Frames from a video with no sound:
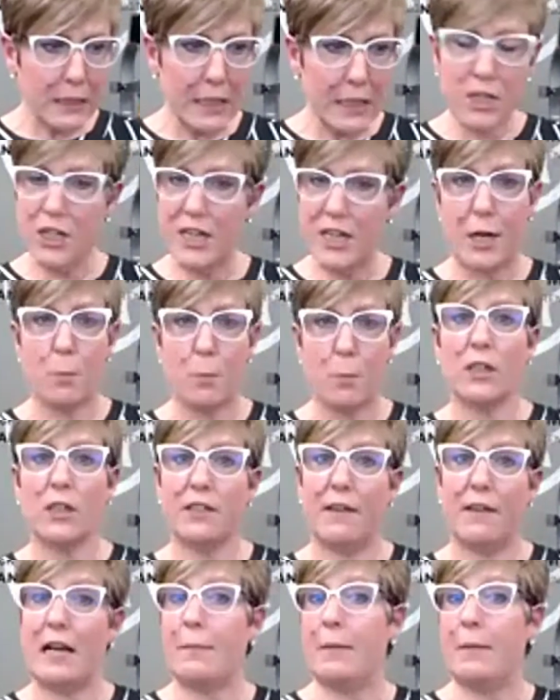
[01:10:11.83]
you take your
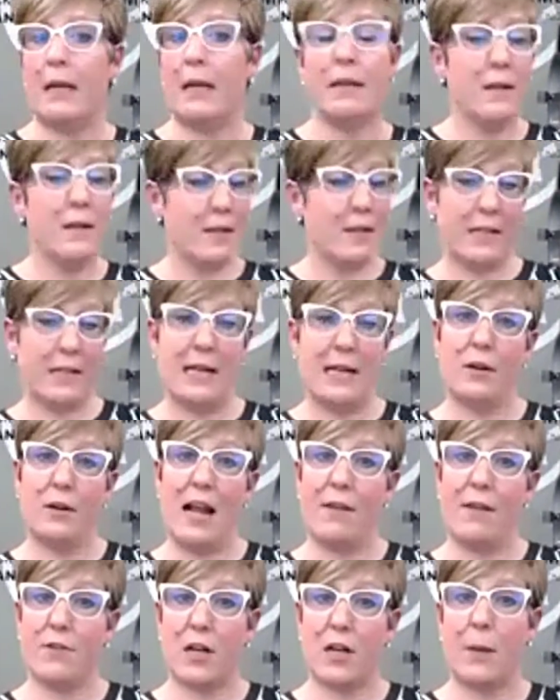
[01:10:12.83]
multivitamin, sit down
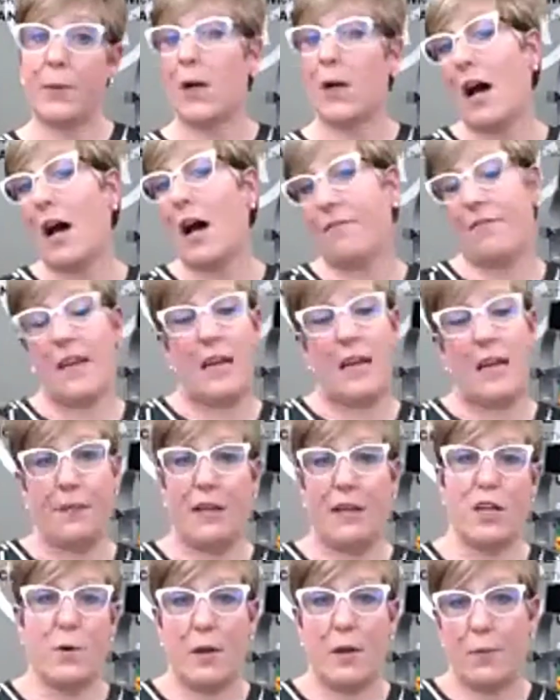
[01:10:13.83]
and have your cup of coffee
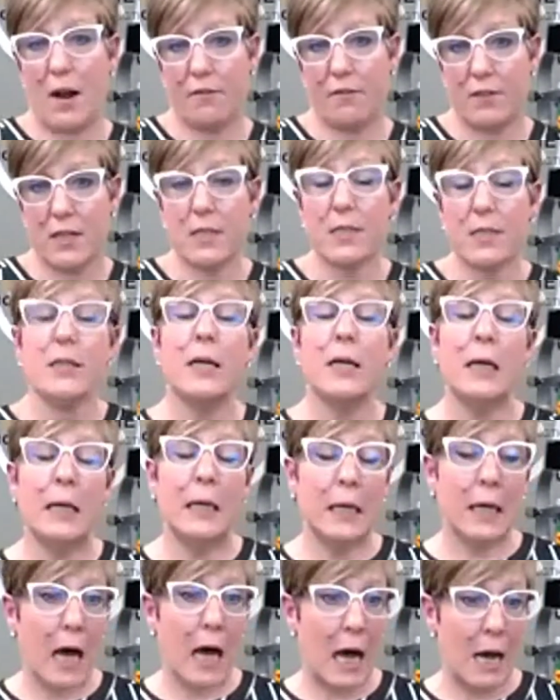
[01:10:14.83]
and then you eat breakfast
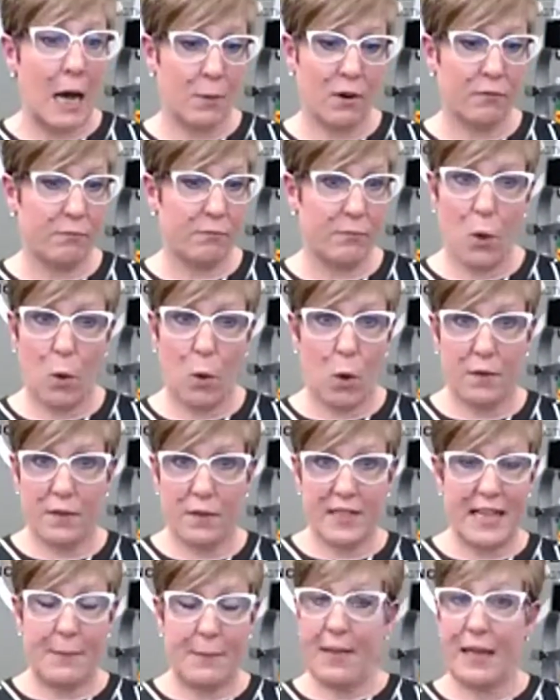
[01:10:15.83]
um, or, or
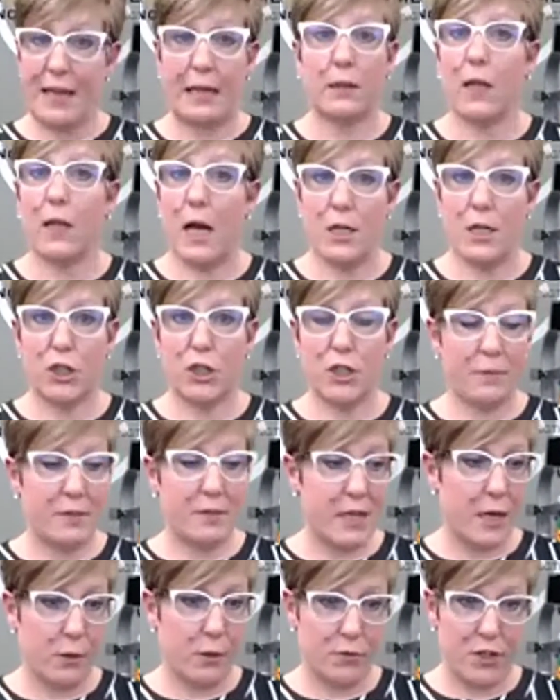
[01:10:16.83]
the same thing at lunch.
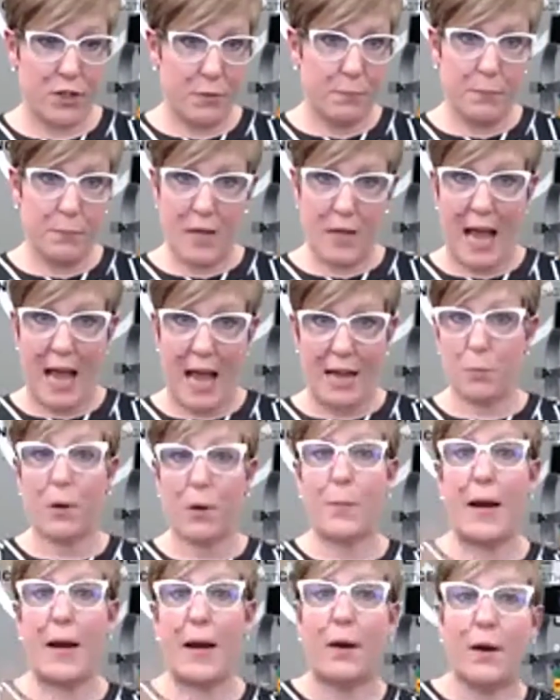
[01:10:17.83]
You know, as
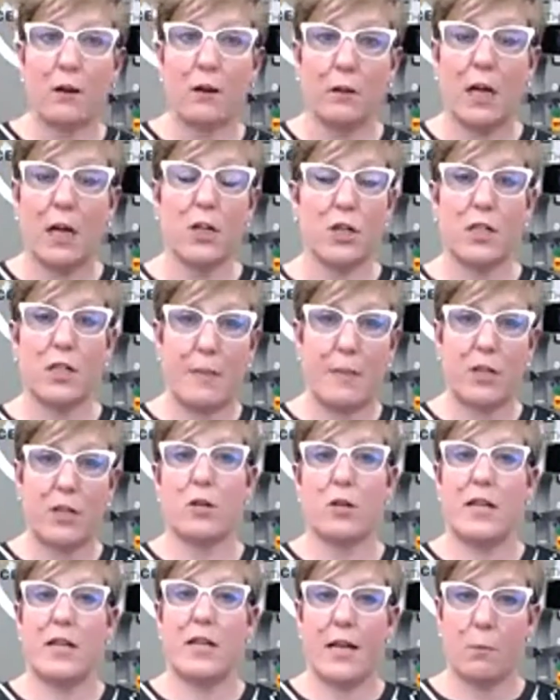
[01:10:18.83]
you're preparing your lunch, just make
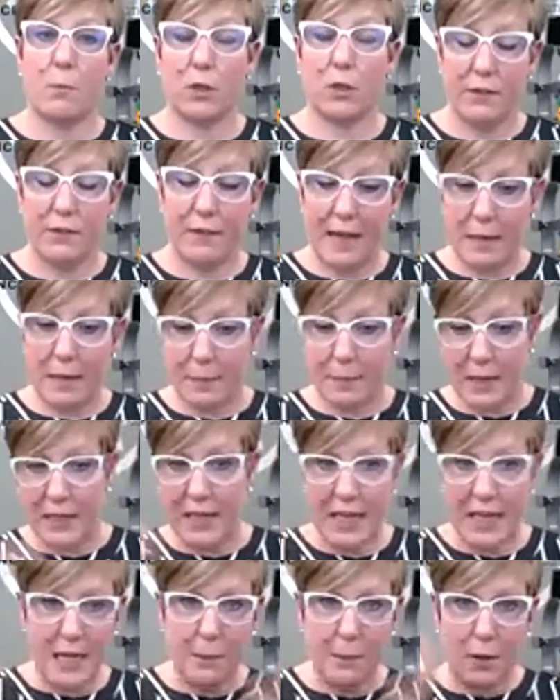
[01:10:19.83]
sure and take your
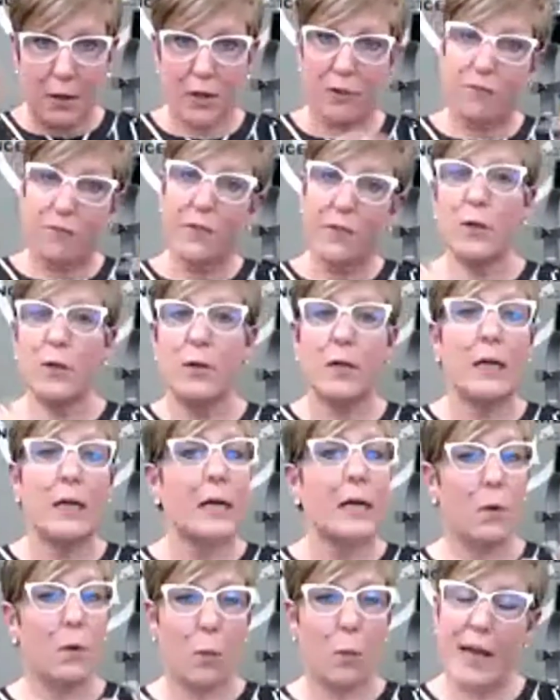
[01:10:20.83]
multivitamin, heat up all your food,
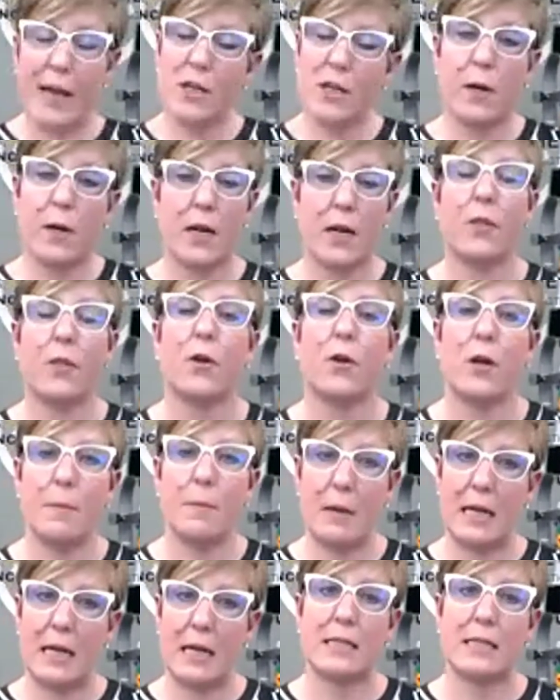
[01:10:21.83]
wait 20 to 30
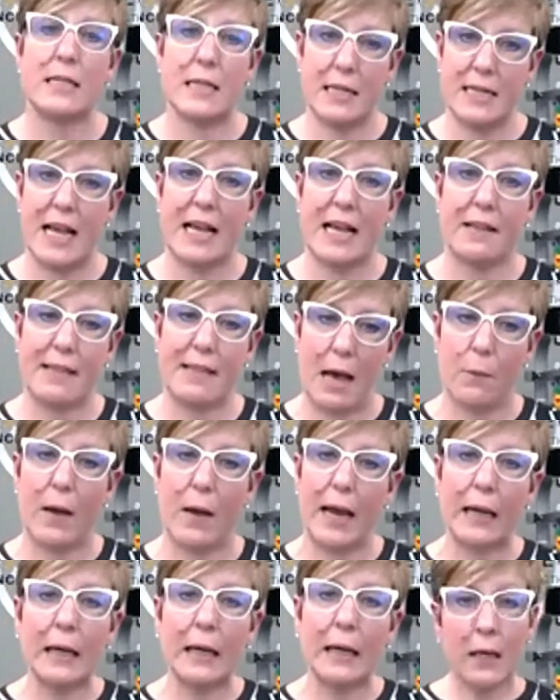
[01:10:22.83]
minutes and take it that
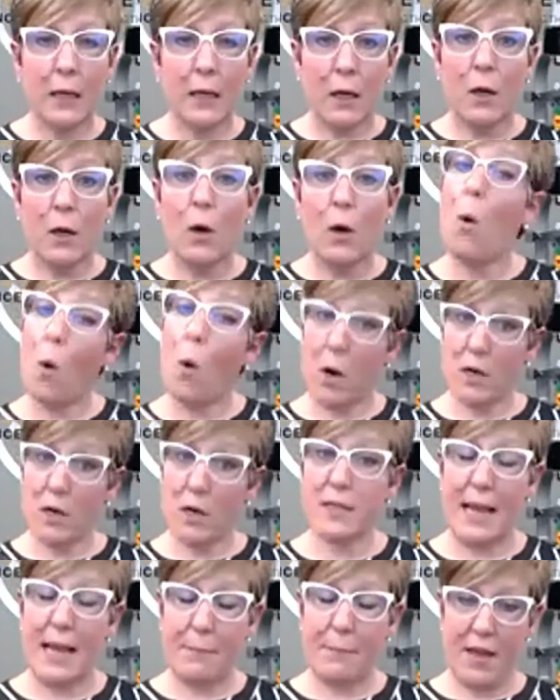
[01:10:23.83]
way.
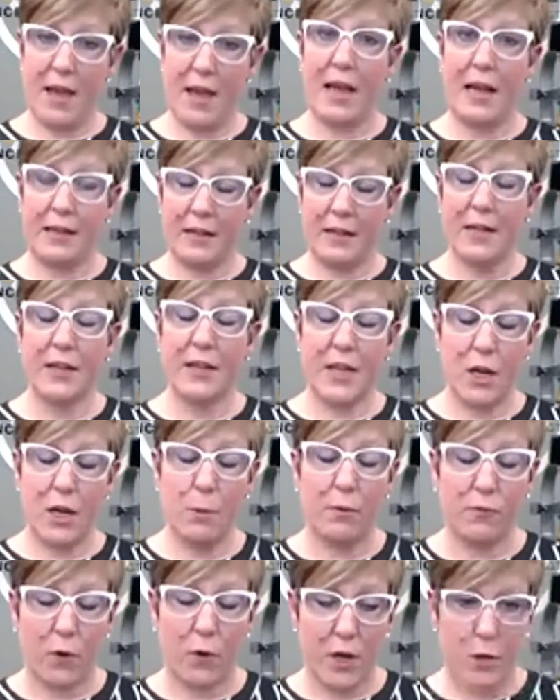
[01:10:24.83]
Or same thing, you
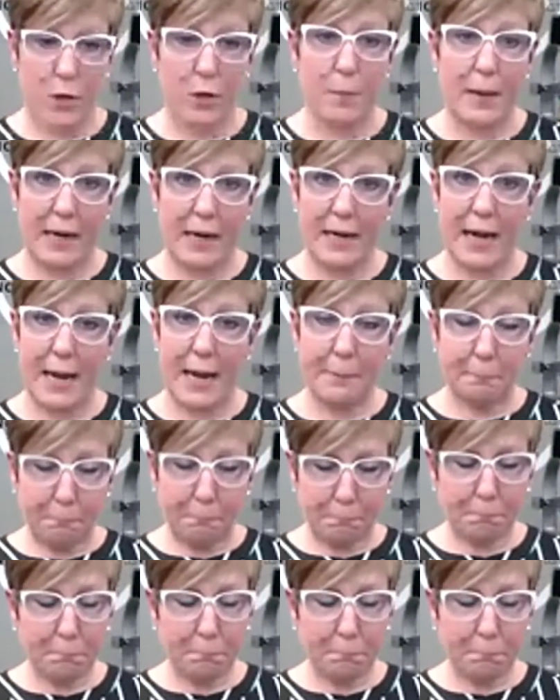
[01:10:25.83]
know, before you go to bed at night.